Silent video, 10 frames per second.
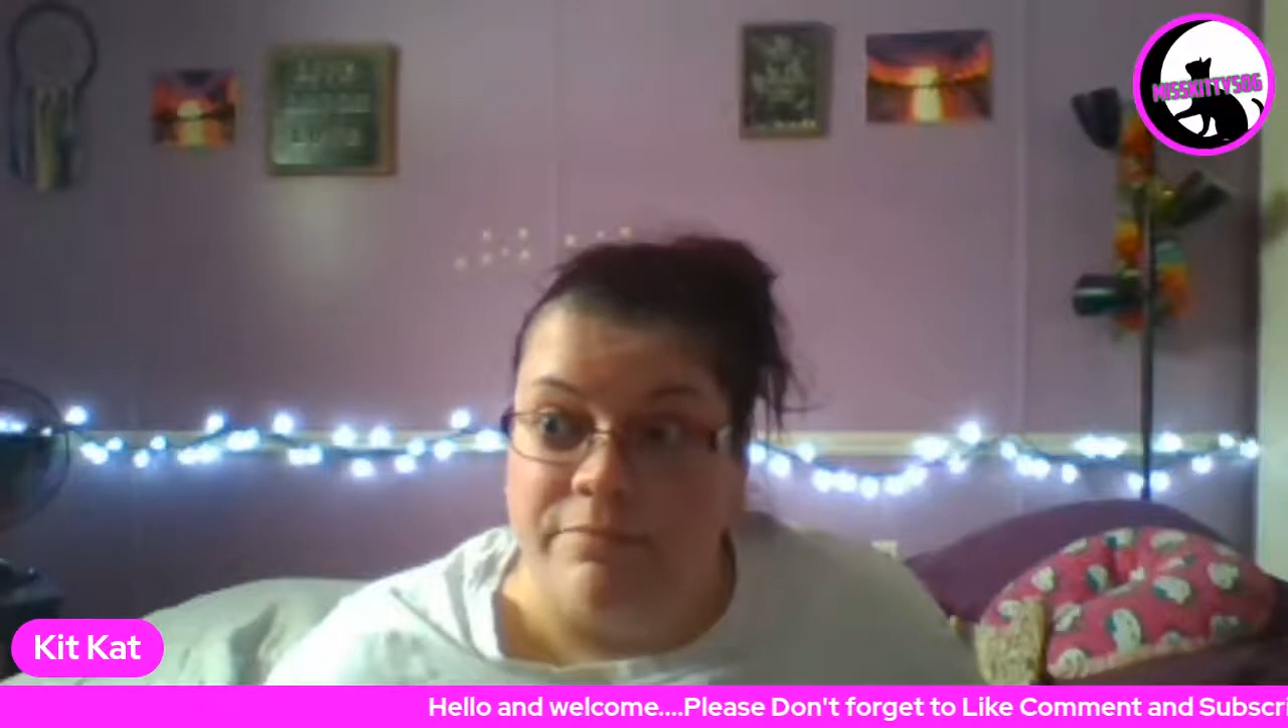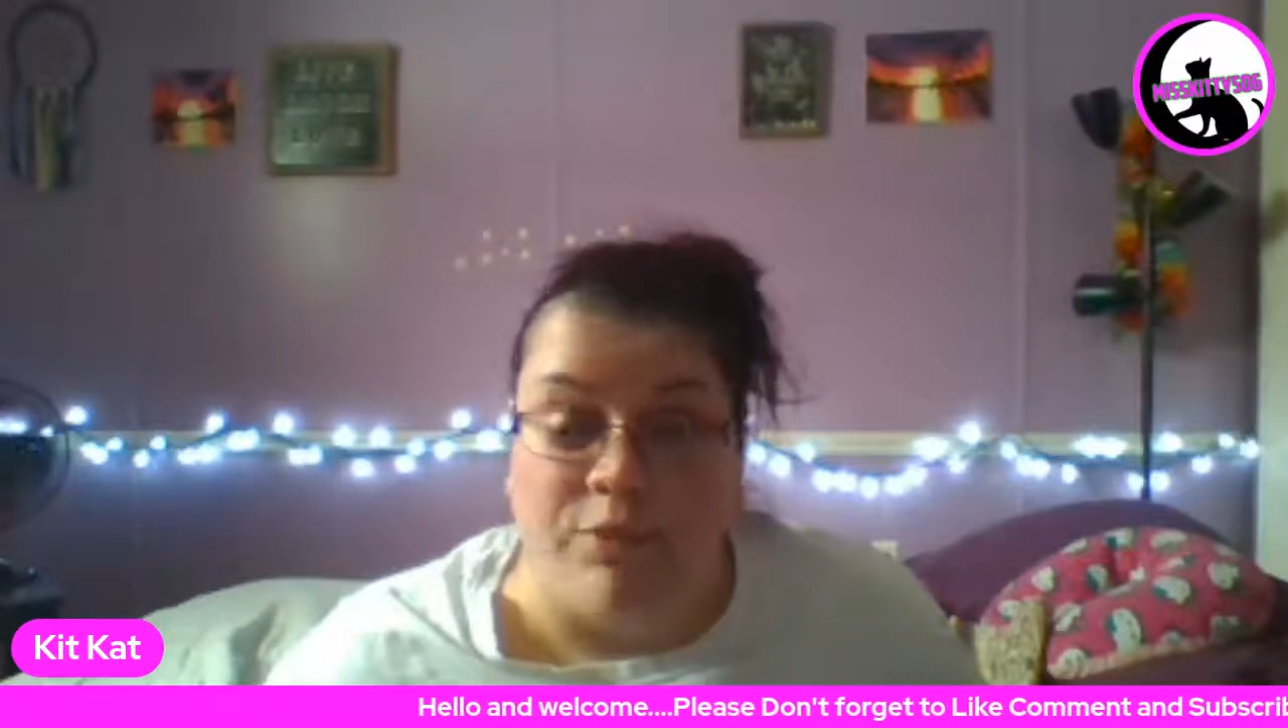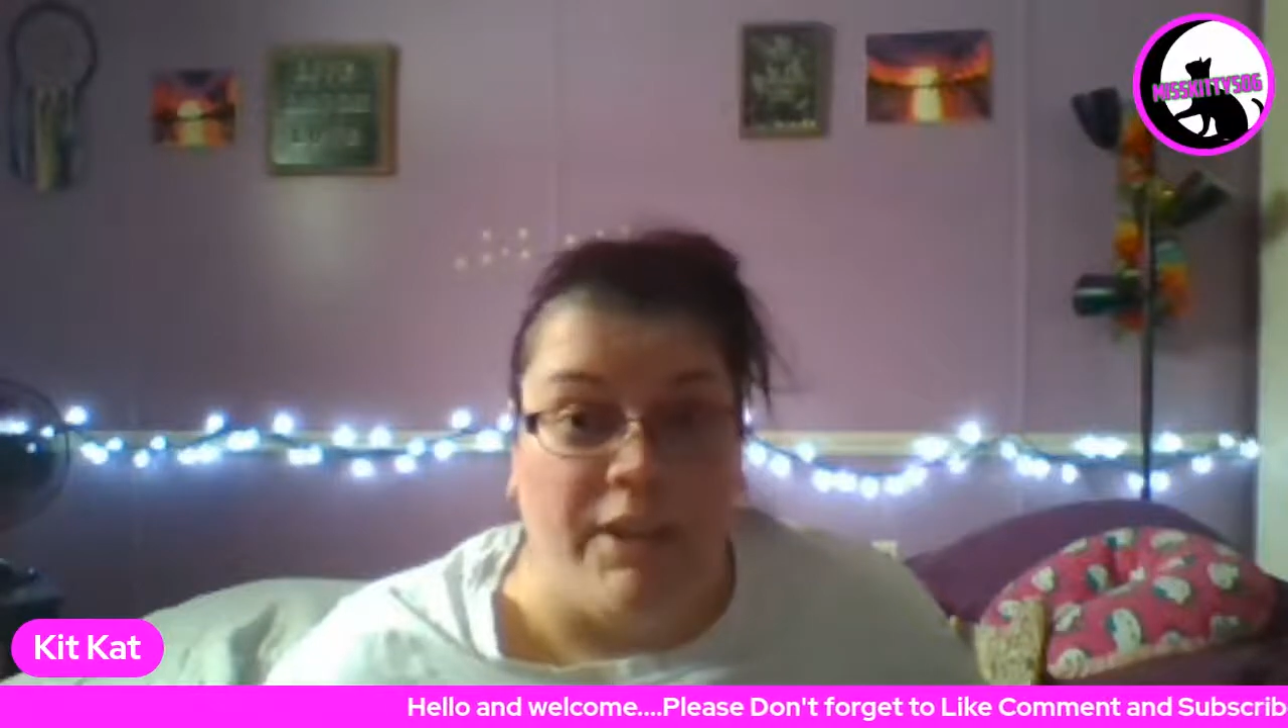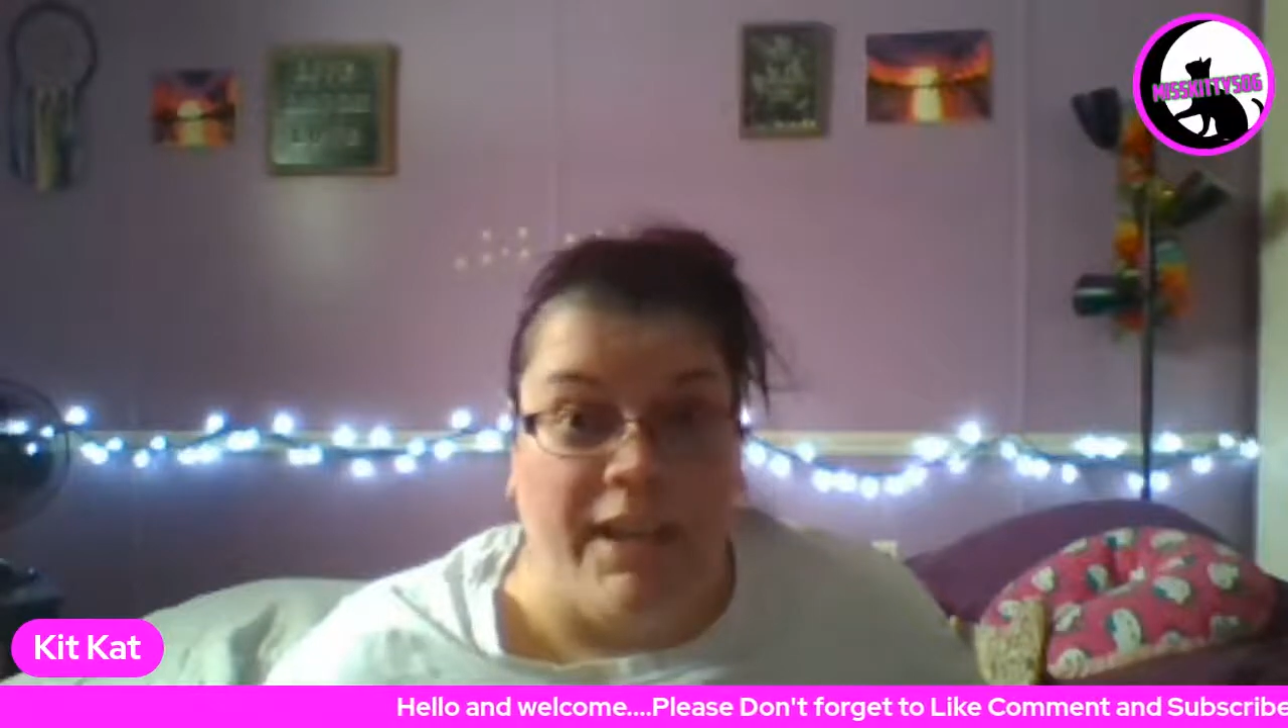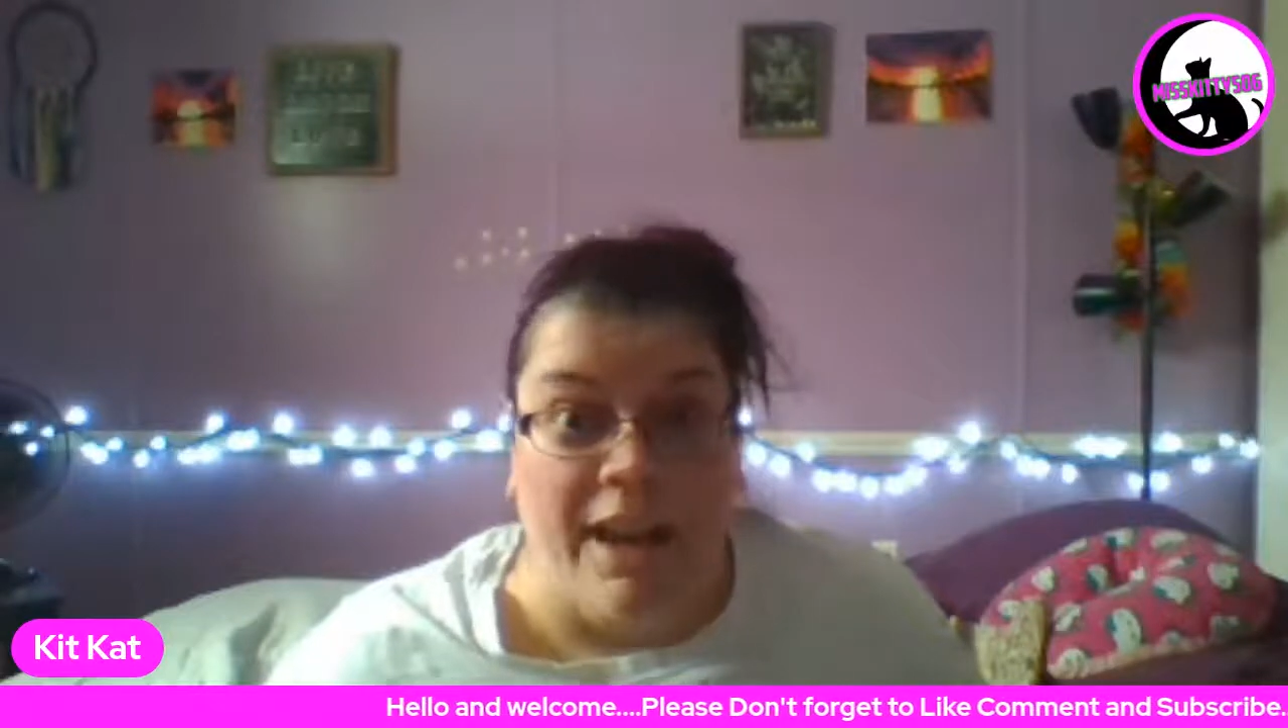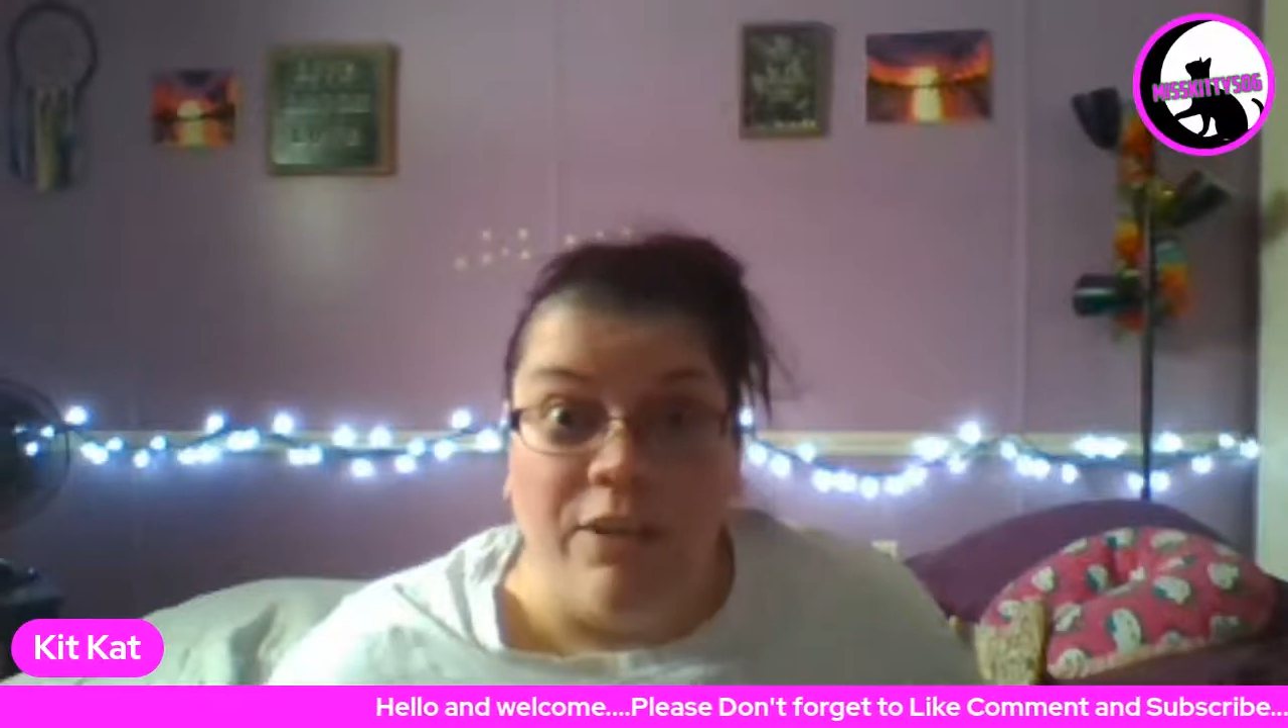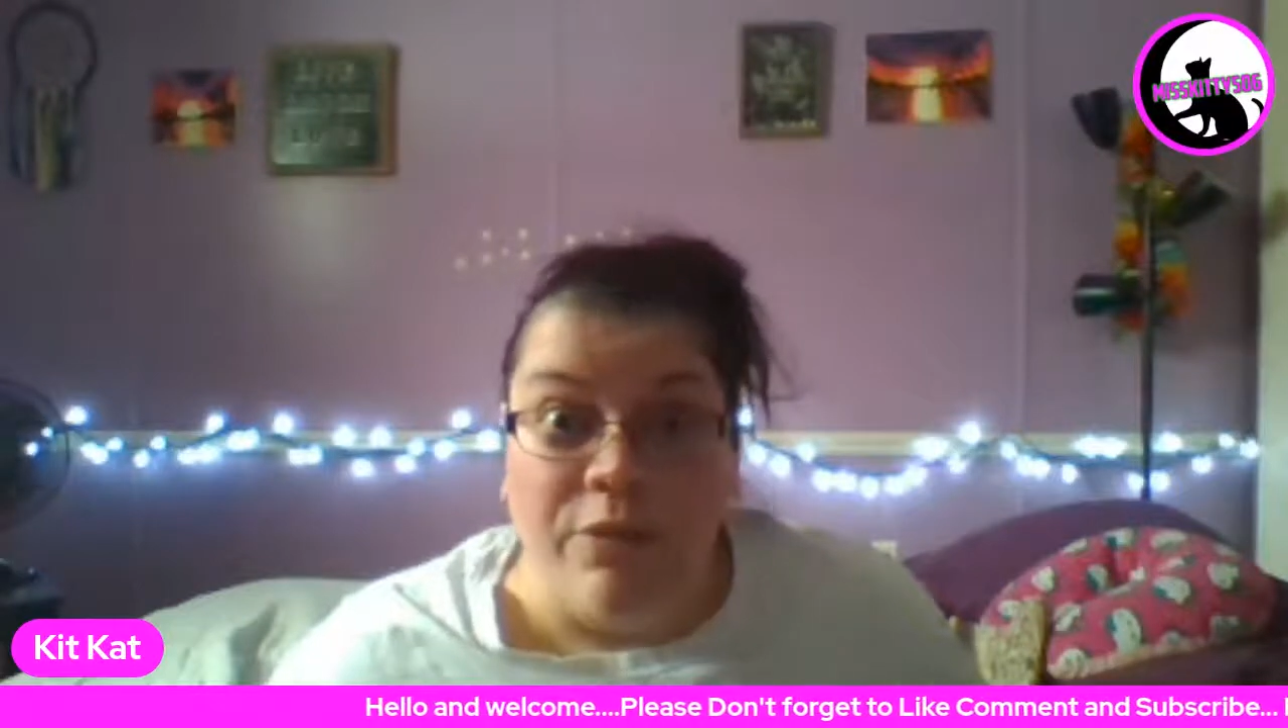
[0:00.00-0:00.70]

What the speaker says: really care